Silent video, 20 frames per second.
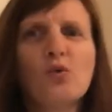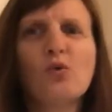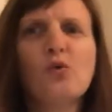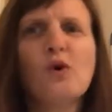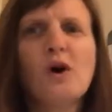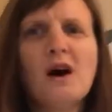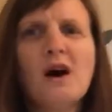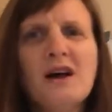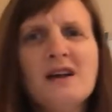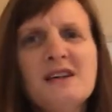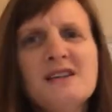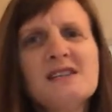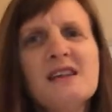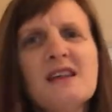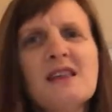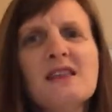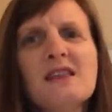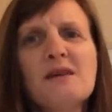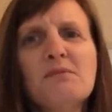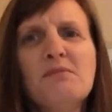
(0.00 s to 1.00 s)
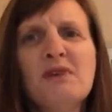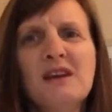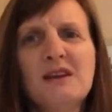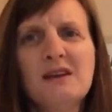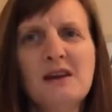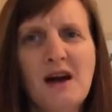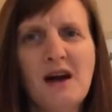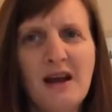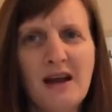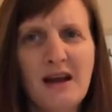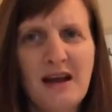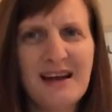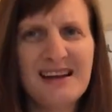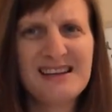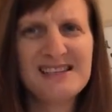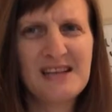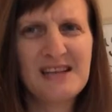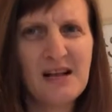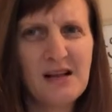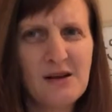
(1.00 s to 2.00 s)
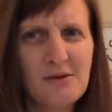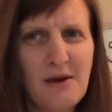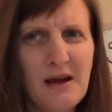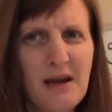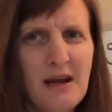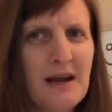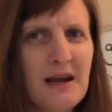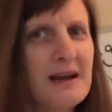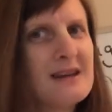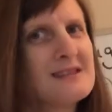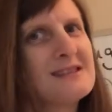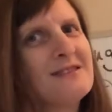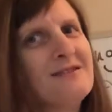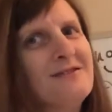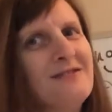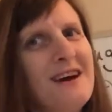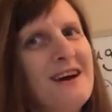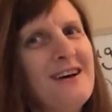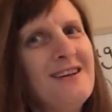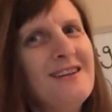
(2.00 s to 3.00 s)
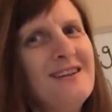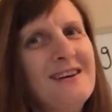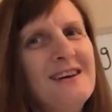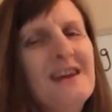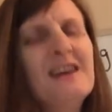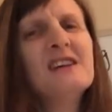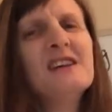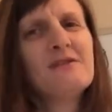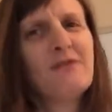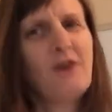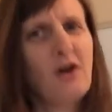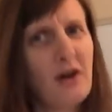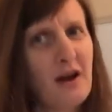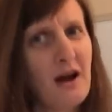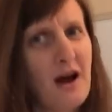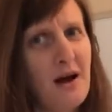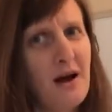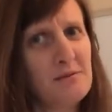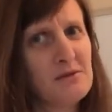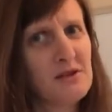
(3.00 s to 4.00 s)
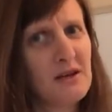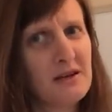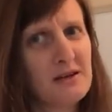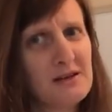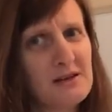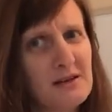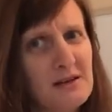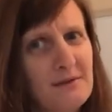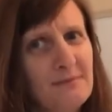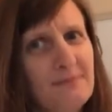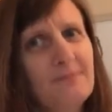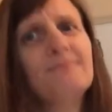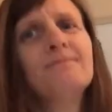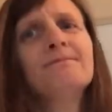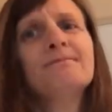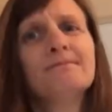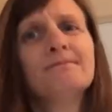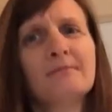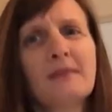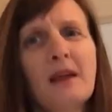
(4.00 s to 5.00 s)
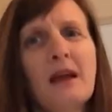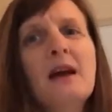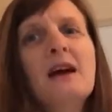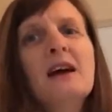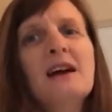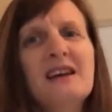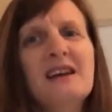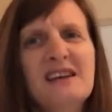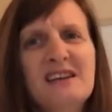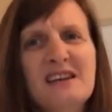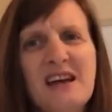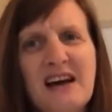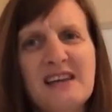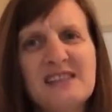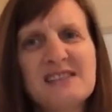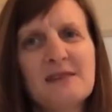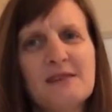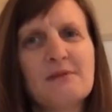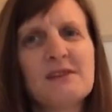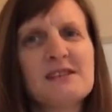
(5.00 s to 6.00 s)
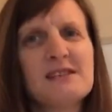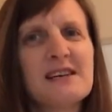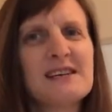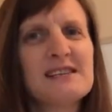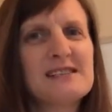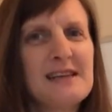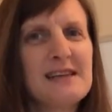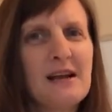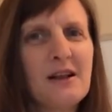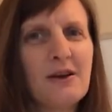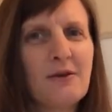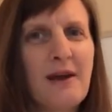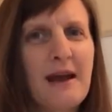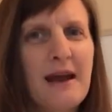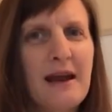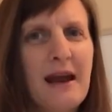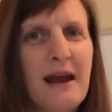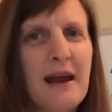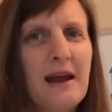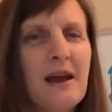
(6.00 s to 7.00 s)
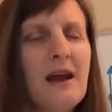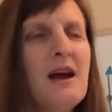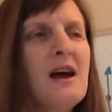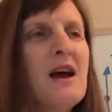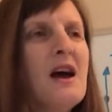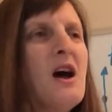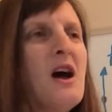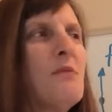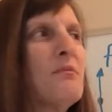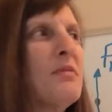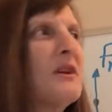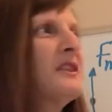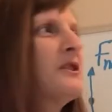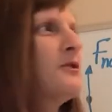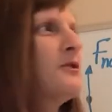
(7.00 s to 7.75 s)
was the piñata accelerating as it fell? Falling object? Yes, it was accelerating, but